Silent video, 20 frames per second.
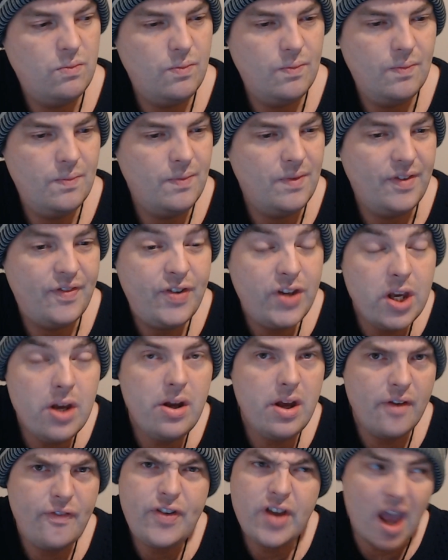
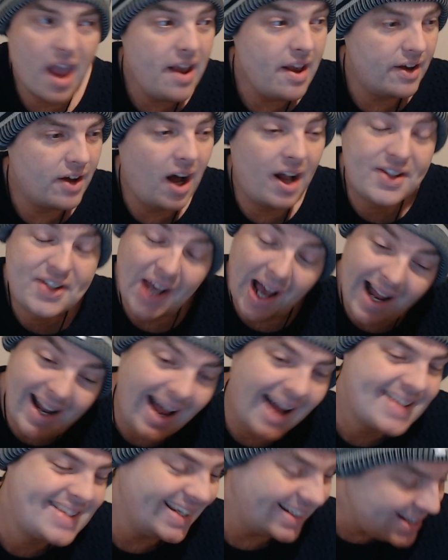I
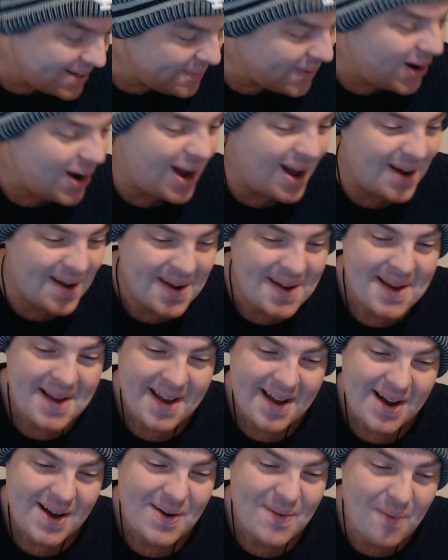tell you what,
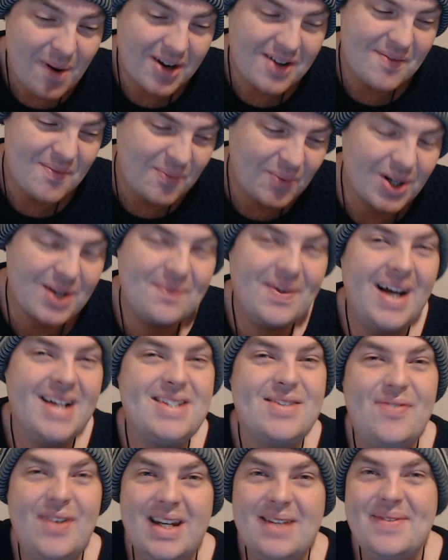one of my
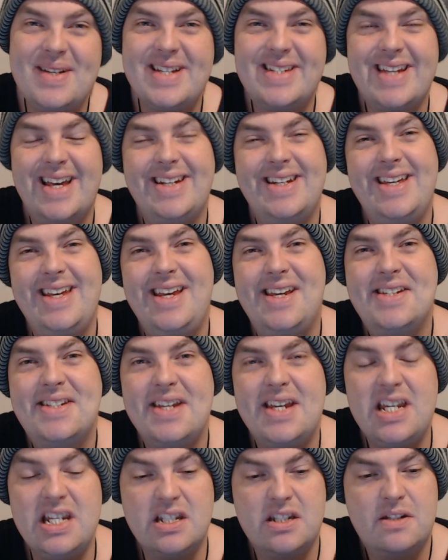development techniques
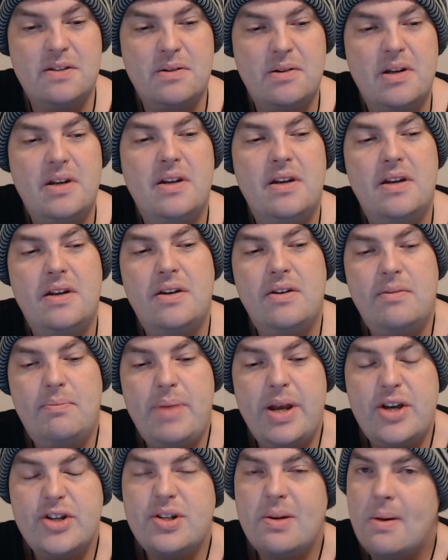is,
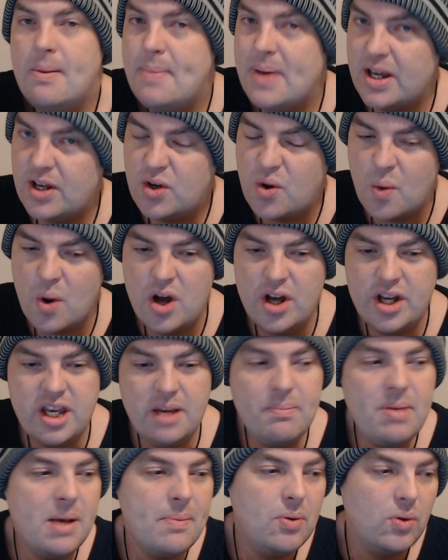because I'm a bit quirky,
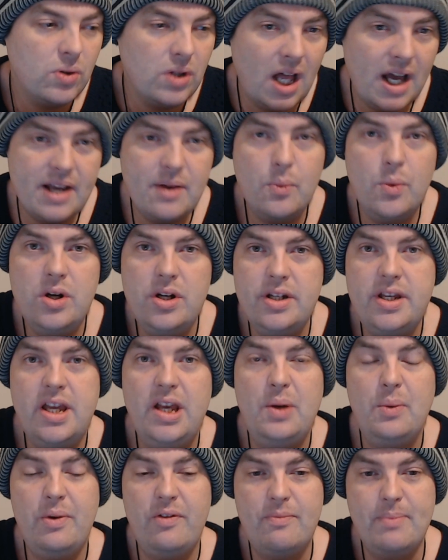people like working
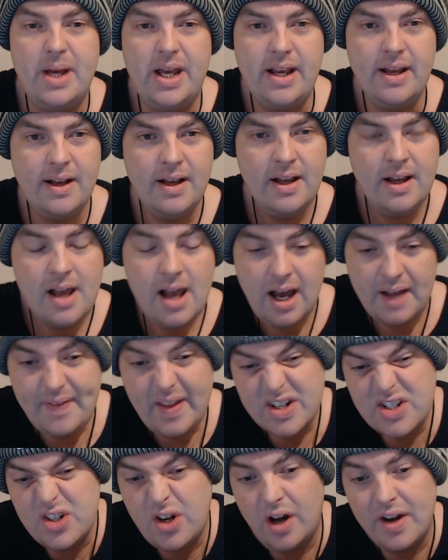with me. And that's
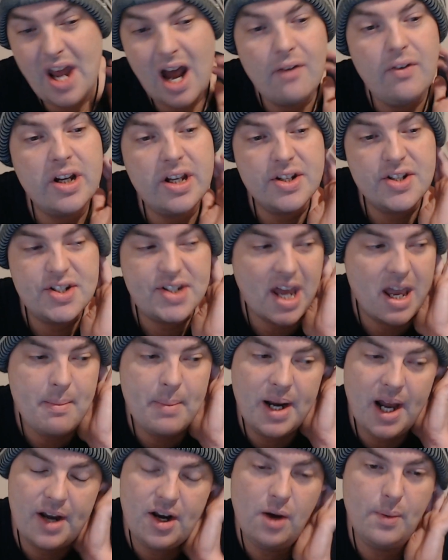not an arrogant statement.
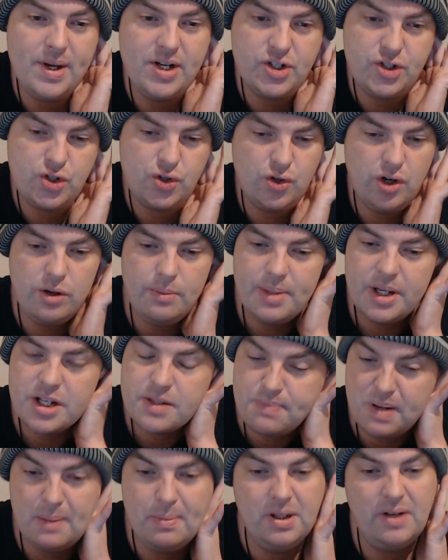I know it's true because
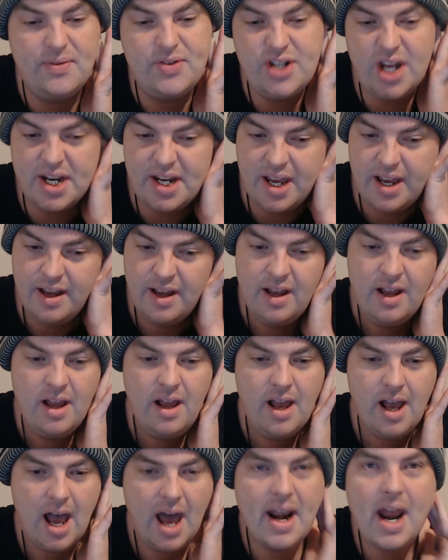people have said it.
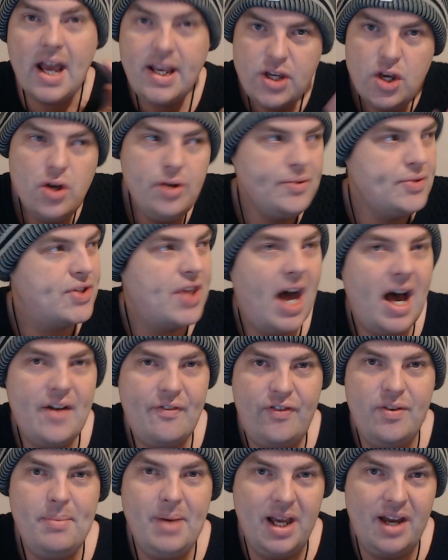And I use that for
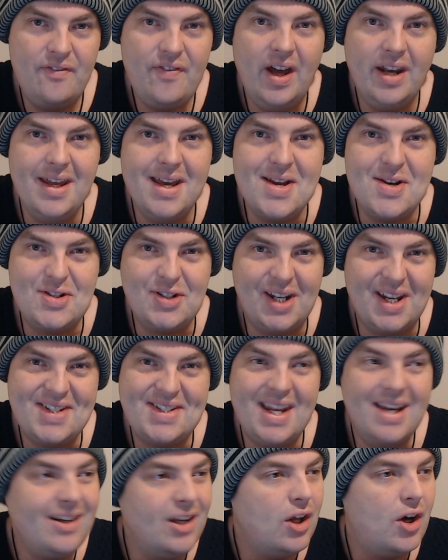my advantage. And I
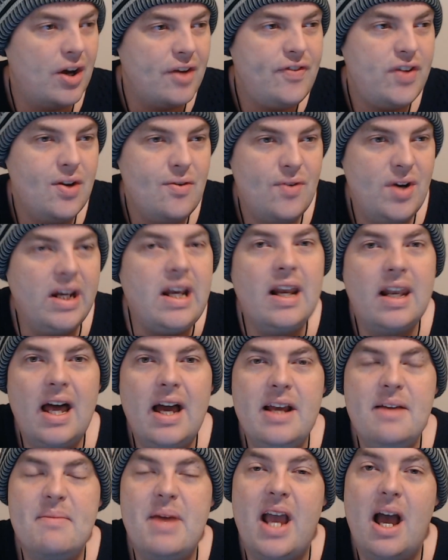say, look, if you really
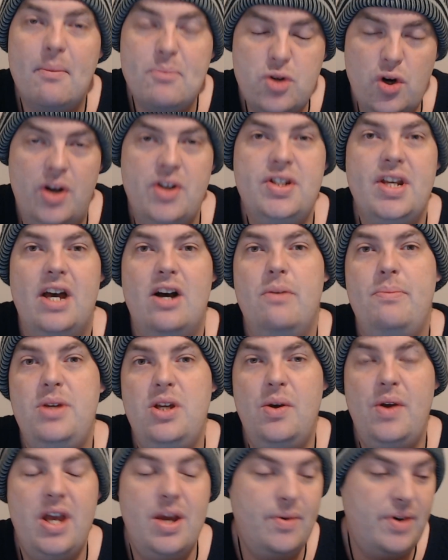like me, I'm trying to help you
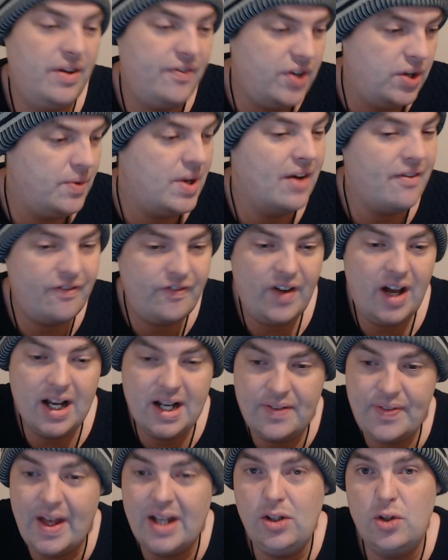here. And if you get fired,
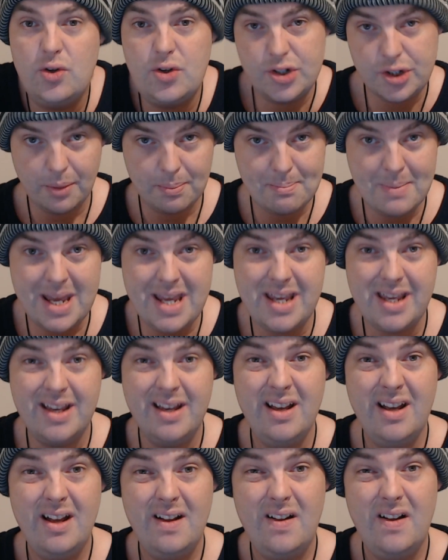that looks on me.
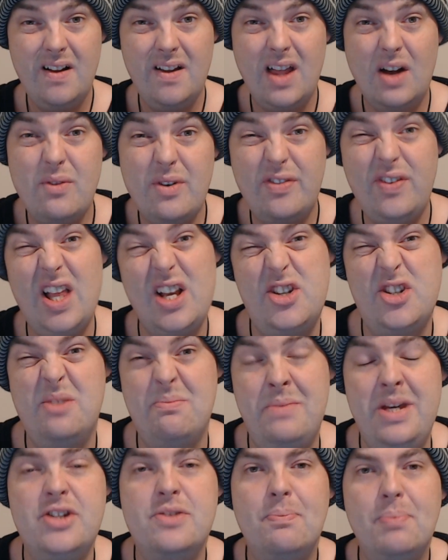That reflects on
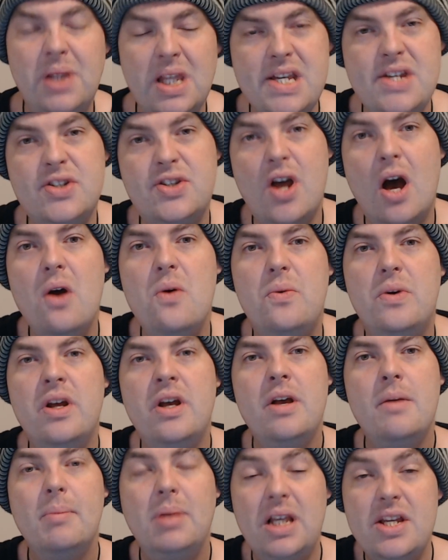me. So please don't.
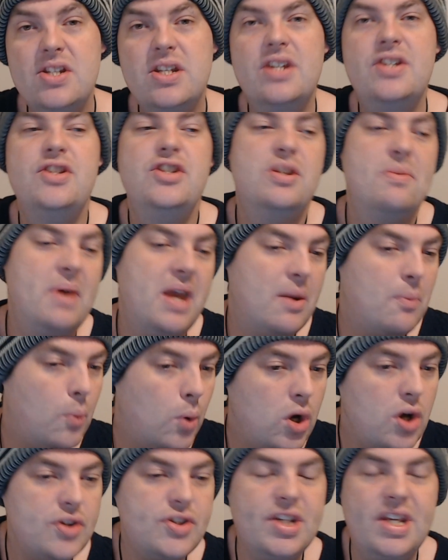Please listen to me and
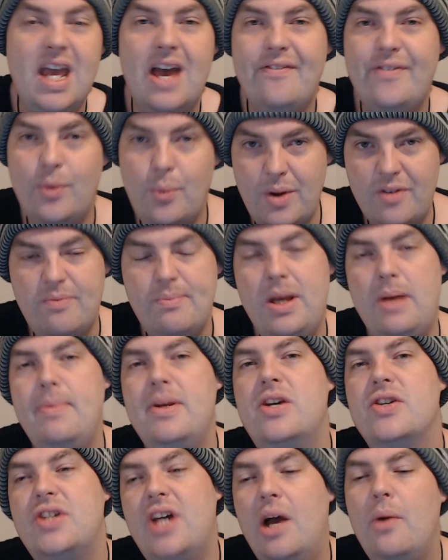work together with me
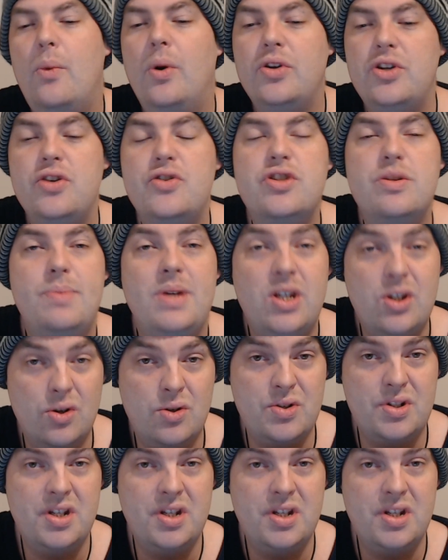because I want you to be good.